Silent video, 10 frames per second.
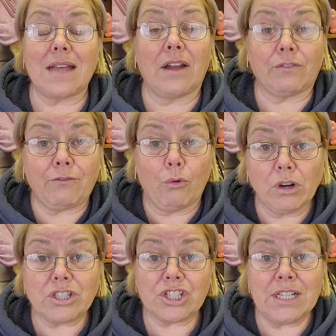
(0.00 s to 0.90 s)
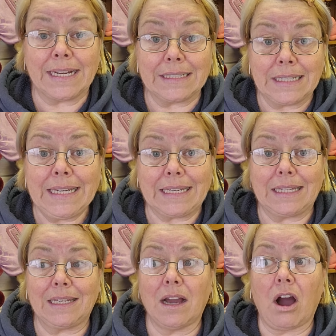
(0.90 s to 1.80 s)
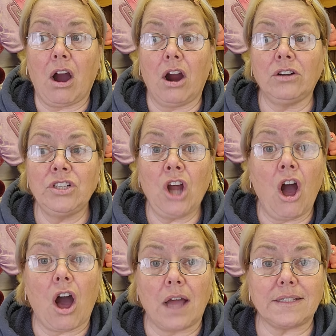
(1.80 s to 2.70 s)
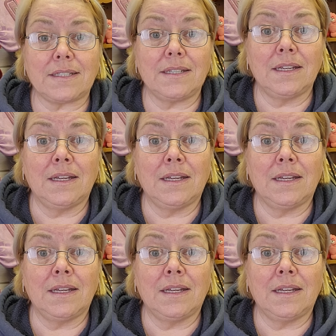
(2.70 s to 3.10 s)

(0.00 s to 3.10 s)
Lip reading: unfortunately, are not